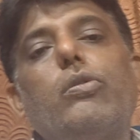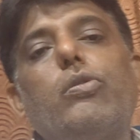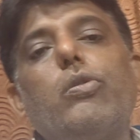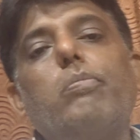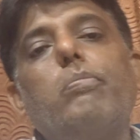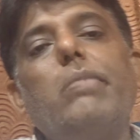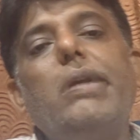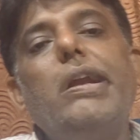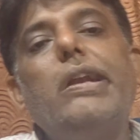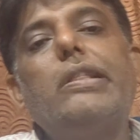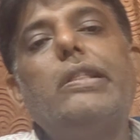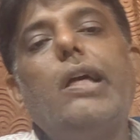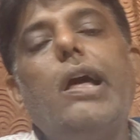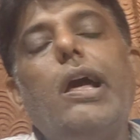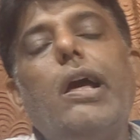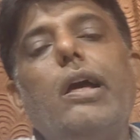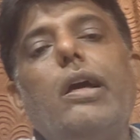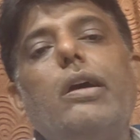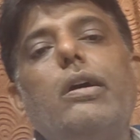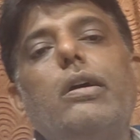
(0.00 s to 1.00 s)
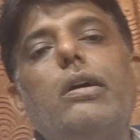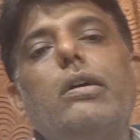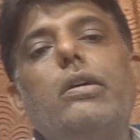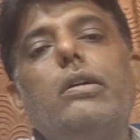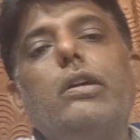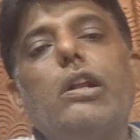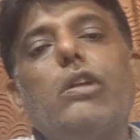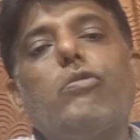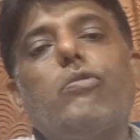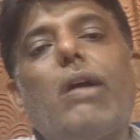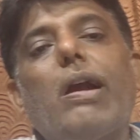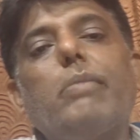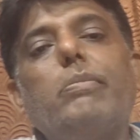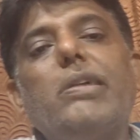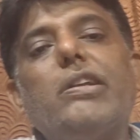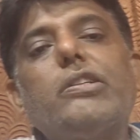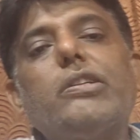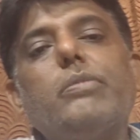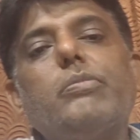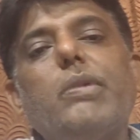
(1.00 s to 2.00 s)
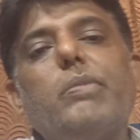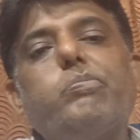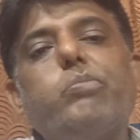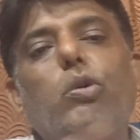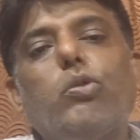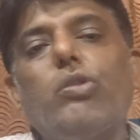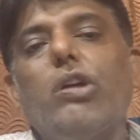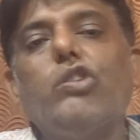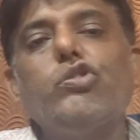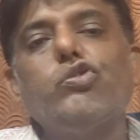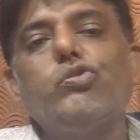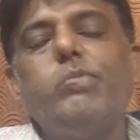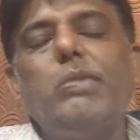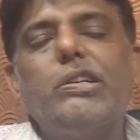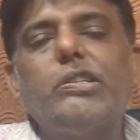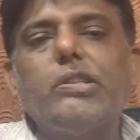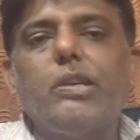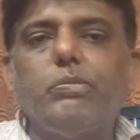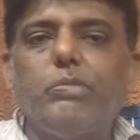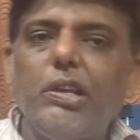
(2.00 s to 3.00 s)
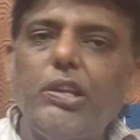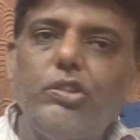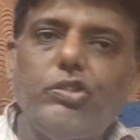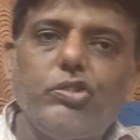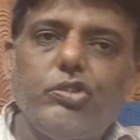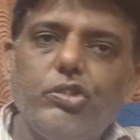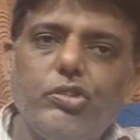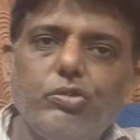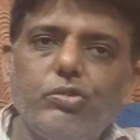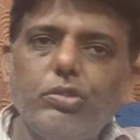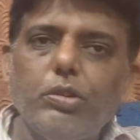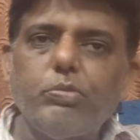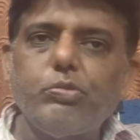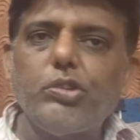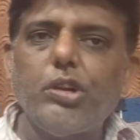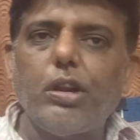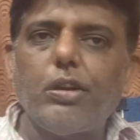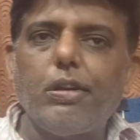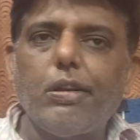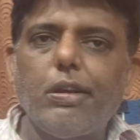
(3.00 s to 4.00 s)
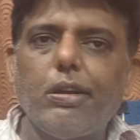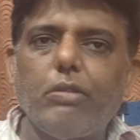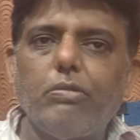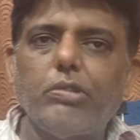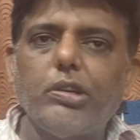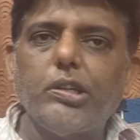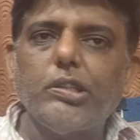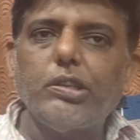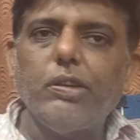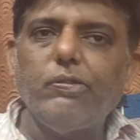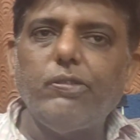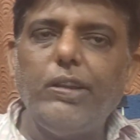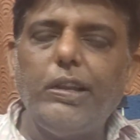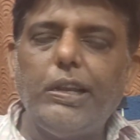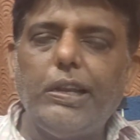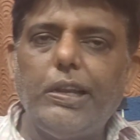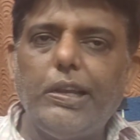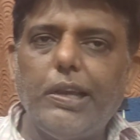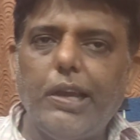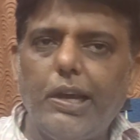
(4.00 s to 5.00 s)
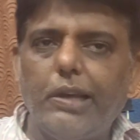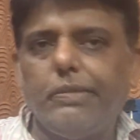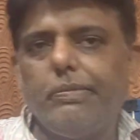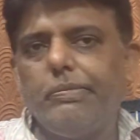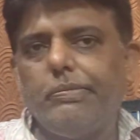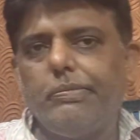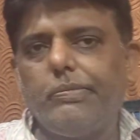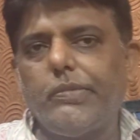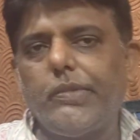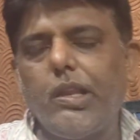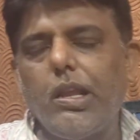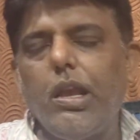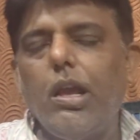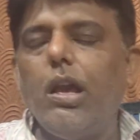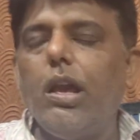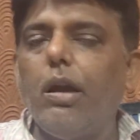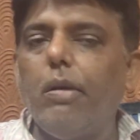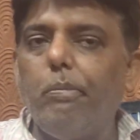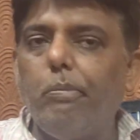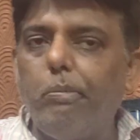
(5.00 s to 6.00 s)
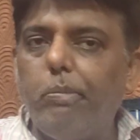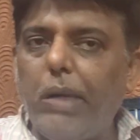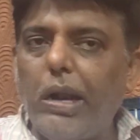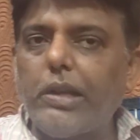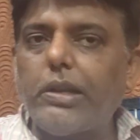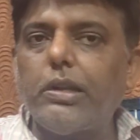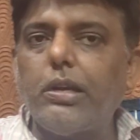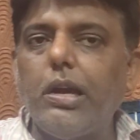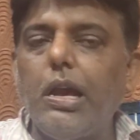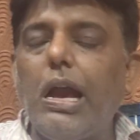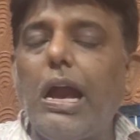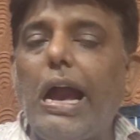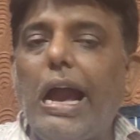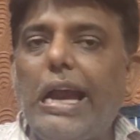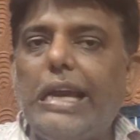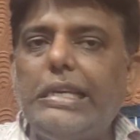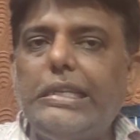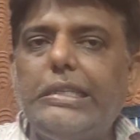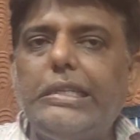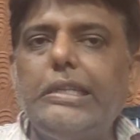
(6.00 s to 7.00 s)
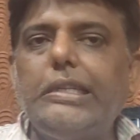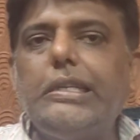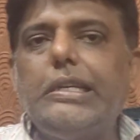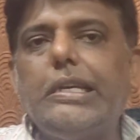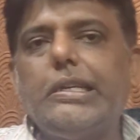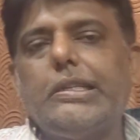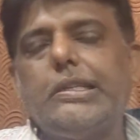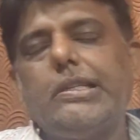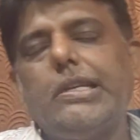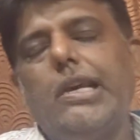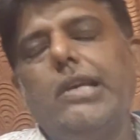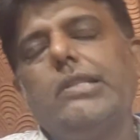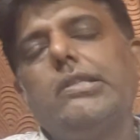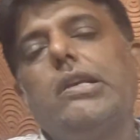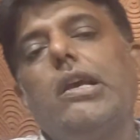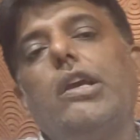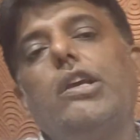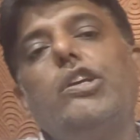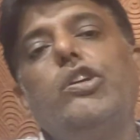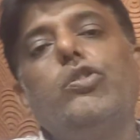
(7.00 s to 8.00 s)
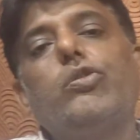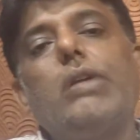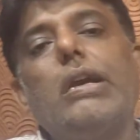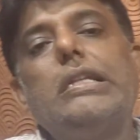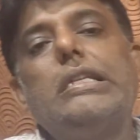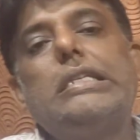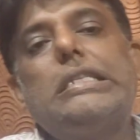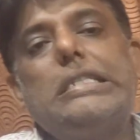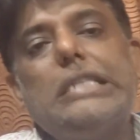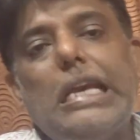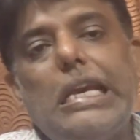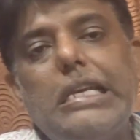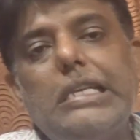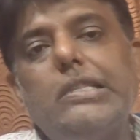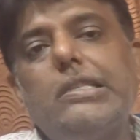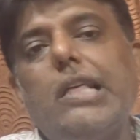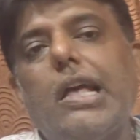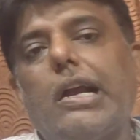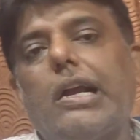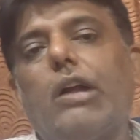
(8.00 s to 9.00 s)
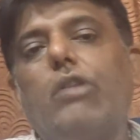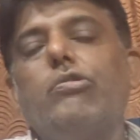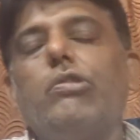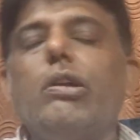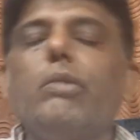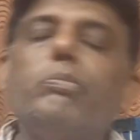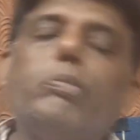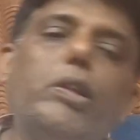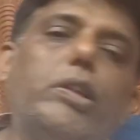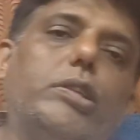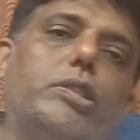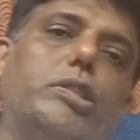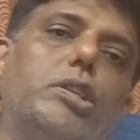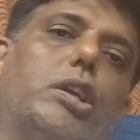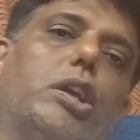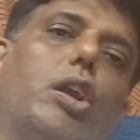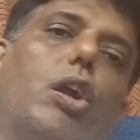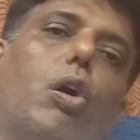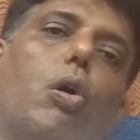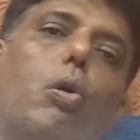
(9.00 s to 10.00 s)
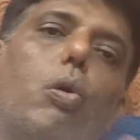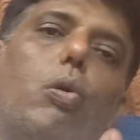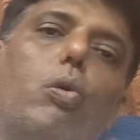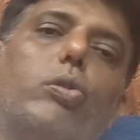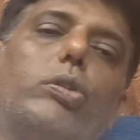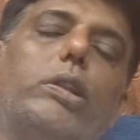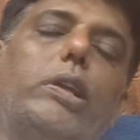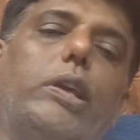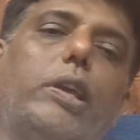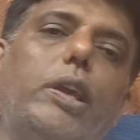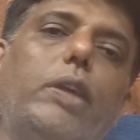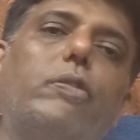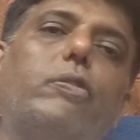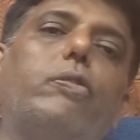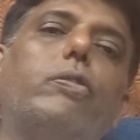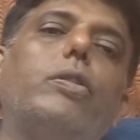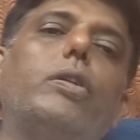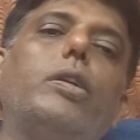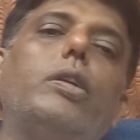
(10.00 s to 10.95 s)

to meet the requirements of the pronouncements of the Institute of Chartered Accountants of India. But ICDS says you can change the accounting policy only if